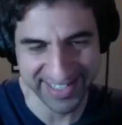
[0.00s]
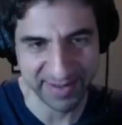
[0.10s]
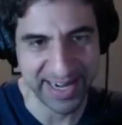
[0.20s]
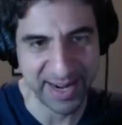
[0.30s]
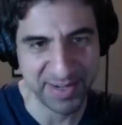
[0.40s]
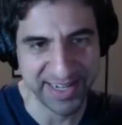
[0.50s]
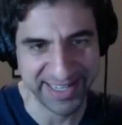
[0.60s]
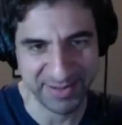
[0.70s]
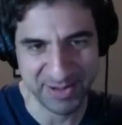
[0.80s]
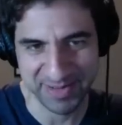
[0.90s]
right now because
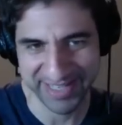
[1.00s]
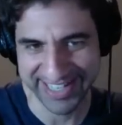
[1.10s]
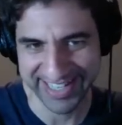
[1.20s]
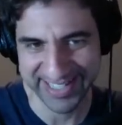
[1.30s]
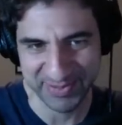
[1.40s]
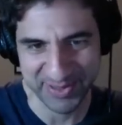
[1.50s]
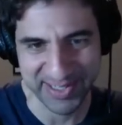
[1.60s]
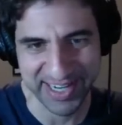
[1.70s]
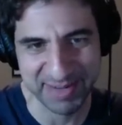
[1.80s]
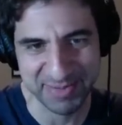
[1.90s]
they've heard me say this a few
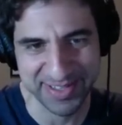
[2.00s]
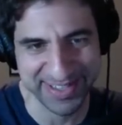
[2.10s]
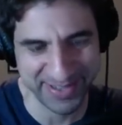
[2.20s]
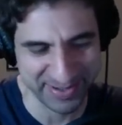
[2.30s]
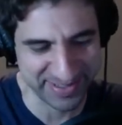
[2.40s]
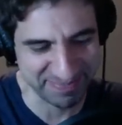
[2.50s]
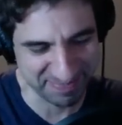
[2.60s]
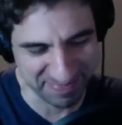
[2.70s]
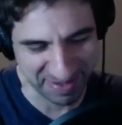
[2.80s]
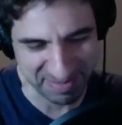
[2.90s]
times, so it's
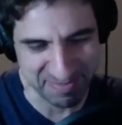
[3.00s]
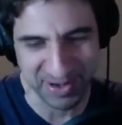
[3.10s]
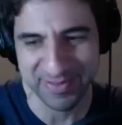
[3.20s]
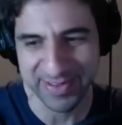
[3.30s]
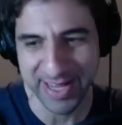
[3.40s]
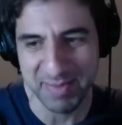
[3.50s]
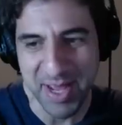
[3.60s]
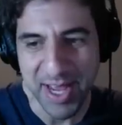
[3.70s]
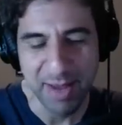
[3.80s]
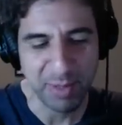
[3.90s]
maybe boring for them.
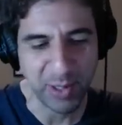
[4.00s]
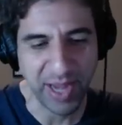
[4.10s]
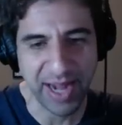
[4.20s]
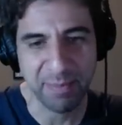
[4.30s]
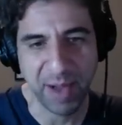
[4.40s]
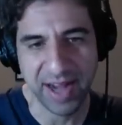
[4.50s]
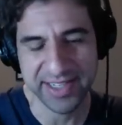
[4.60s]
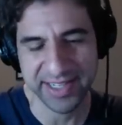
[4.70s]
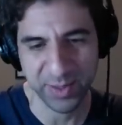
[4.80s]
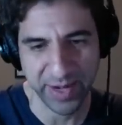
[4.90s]
But you got to
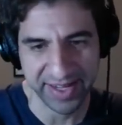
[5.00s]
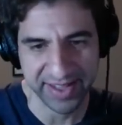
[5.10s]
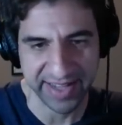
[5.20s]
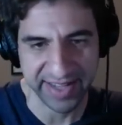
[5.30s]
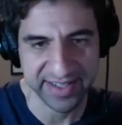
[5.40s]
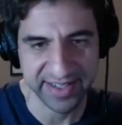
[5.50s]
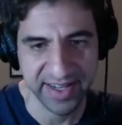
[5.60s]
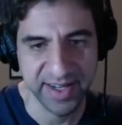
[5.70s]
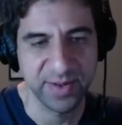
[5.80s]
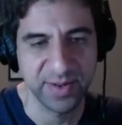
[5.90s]
box in your weight class,
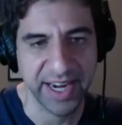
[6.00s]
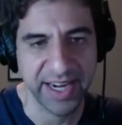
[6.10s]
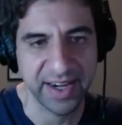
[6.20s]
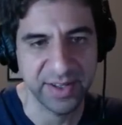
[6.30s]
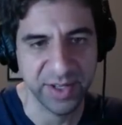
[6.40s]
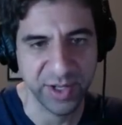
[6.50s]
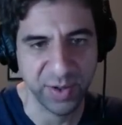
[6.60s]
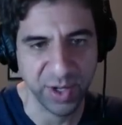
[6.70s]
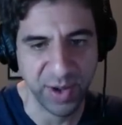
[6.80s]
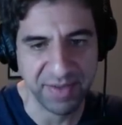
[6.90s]
right?
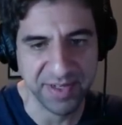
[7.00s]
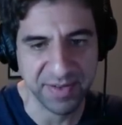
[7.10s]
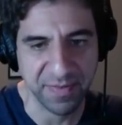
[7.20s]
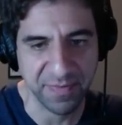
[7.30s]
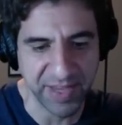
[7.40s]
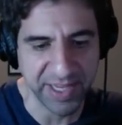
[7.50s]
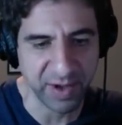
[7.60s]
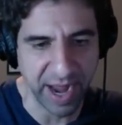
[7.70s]
You have to figure out.